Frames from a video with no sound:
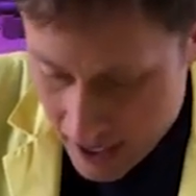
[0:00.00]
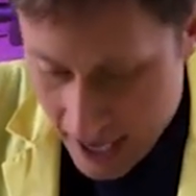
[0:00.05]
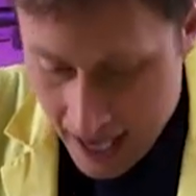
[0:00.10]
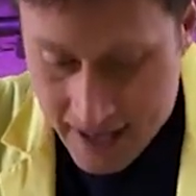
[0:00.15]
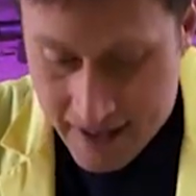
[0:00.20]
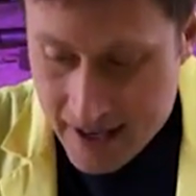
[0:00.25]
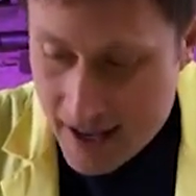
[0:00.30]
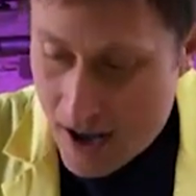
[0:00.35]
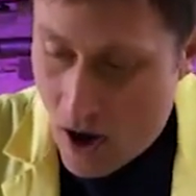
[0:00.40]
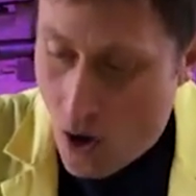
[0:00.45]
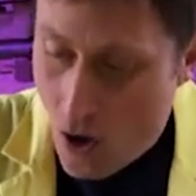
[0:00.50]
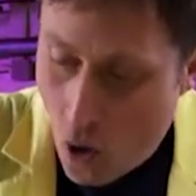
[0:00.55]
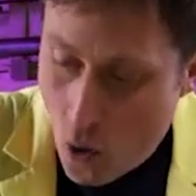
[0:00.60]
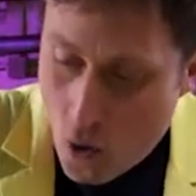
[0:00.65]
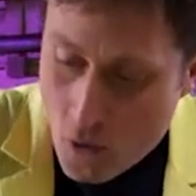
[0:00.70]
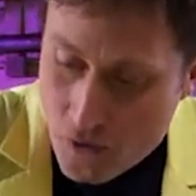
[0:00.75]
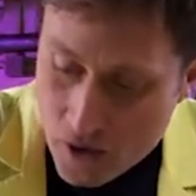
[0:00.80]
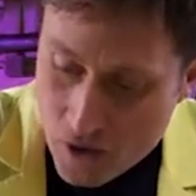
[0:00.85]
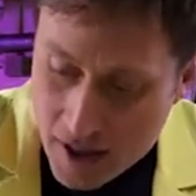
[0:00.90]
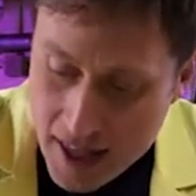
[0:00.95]
and
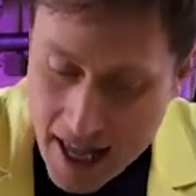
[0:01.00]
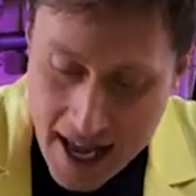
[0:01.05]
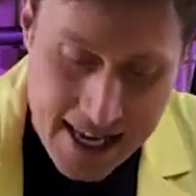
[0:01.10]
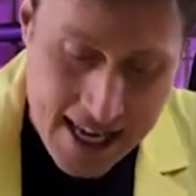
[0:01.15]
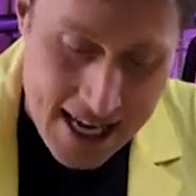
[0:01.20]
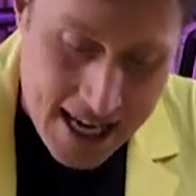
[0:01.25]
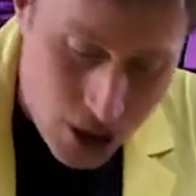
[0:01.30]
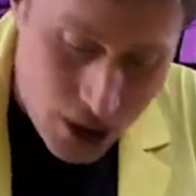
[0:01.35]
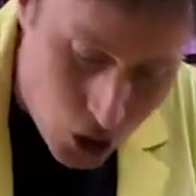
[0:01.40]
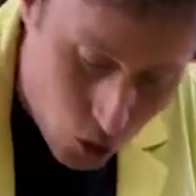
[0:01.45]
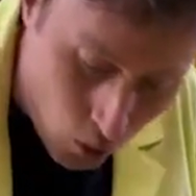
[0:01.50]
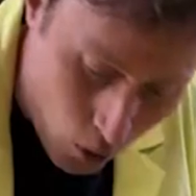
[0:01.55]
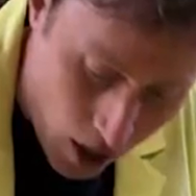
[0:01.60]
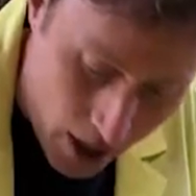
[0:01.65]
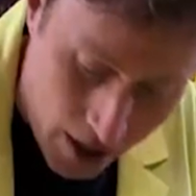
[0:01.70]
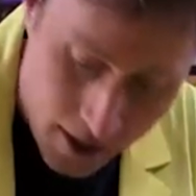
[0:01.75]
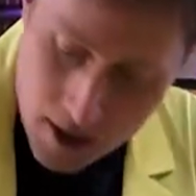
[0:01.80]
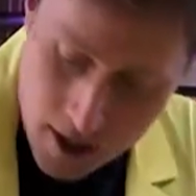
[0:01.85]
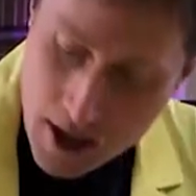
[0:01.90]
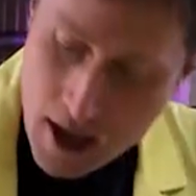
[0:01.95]
overlay each
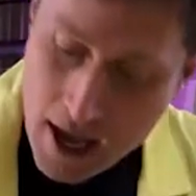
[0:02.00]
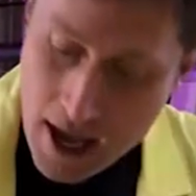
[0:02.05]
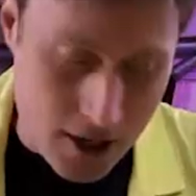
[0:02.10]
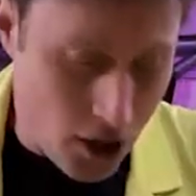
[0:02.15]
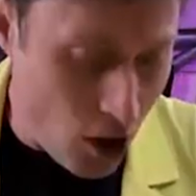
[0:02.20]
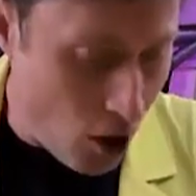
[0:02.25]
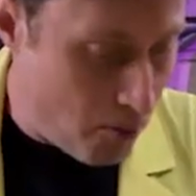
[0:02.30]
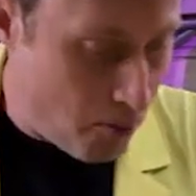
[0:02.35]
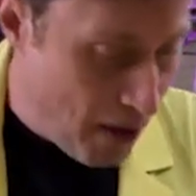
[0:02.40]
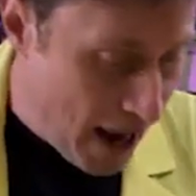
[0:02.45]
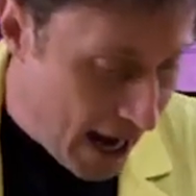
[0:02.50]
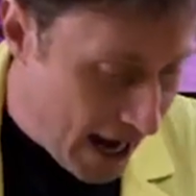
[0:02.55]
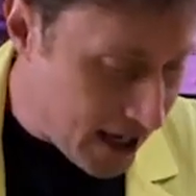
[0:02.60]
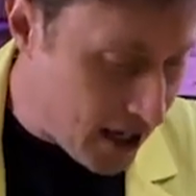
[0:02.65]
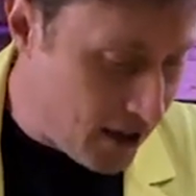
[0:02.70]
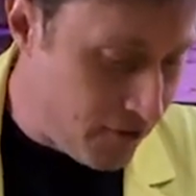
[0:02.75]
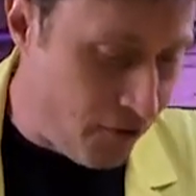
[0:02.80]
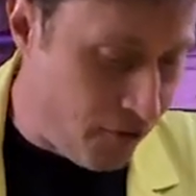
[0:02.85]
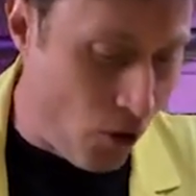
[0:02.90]
one and go back and